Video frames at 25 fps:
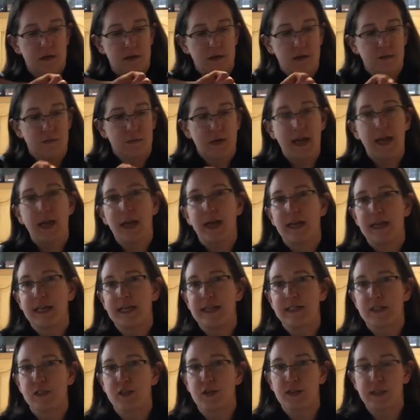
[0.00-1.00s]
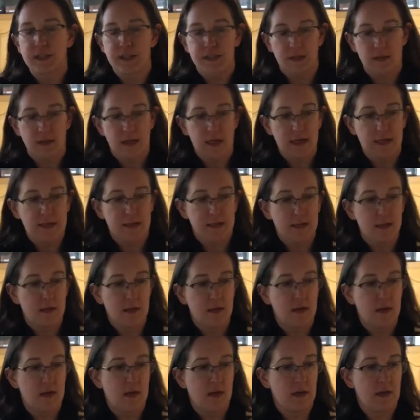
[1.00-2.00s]
My honey has crystallized
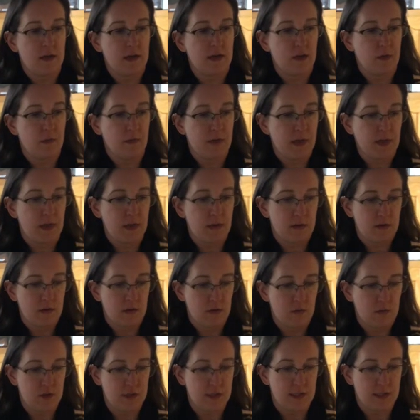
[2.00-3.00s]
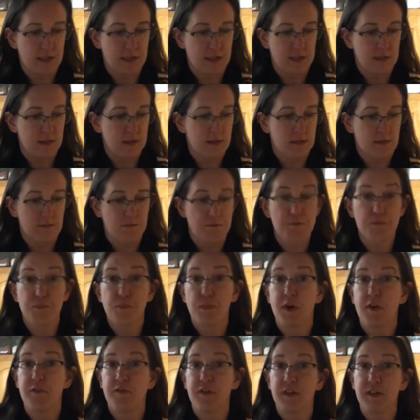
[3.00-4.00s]
a little bit, which is
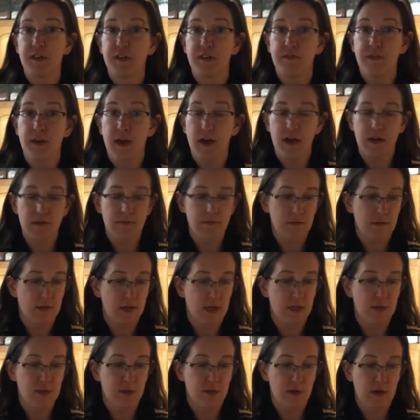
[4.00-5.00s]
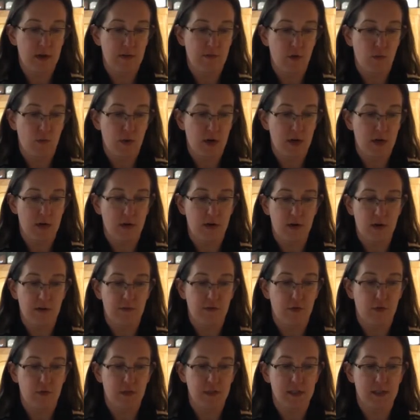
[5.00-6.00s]
perfectly fine. In case you ever wondered if
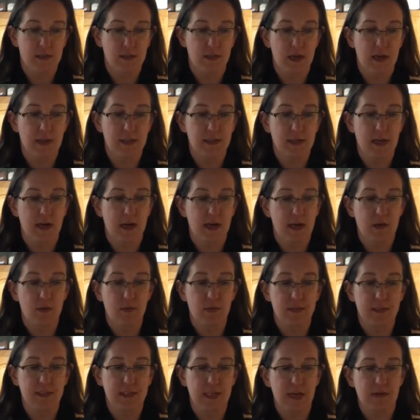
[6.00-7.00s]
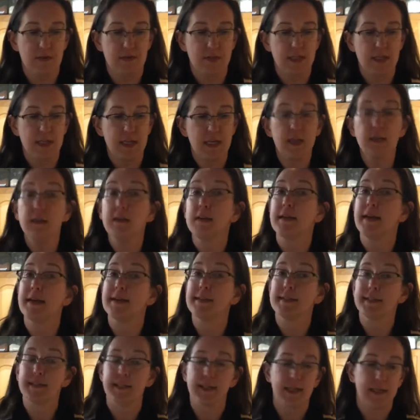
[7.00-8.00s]
crystallized honey was safe to eat,
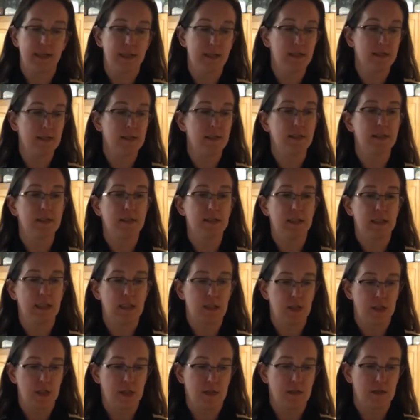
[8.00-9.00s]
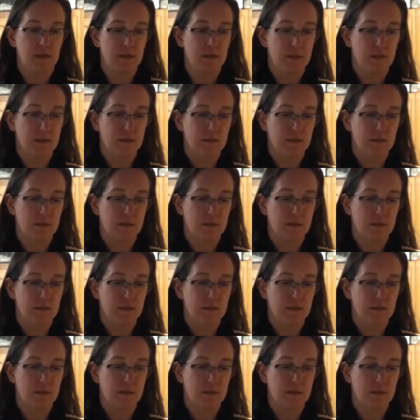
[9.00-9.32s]
yes it is, it's delicious.